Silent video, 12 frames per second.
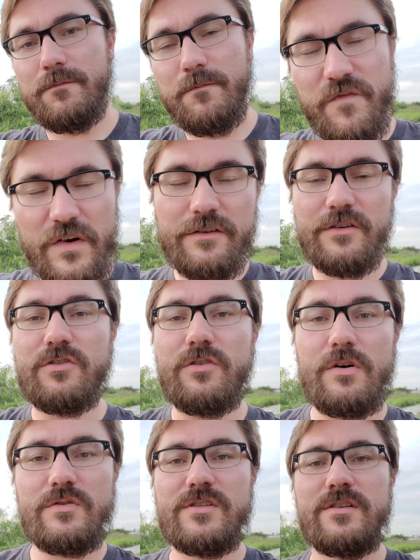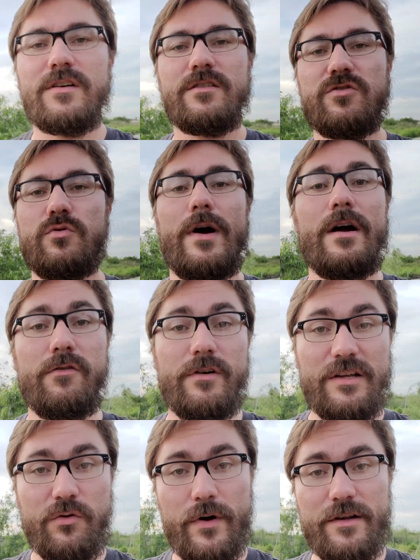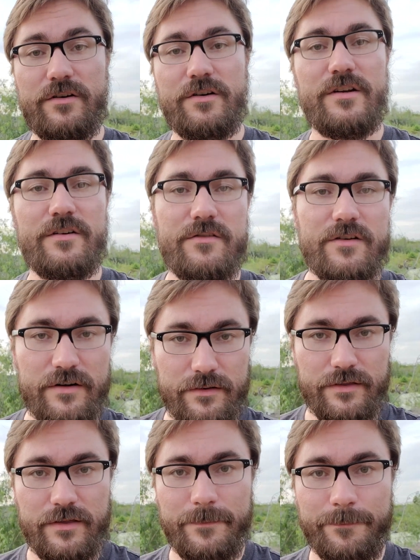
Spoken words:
fairly close to our equator here on the Earth.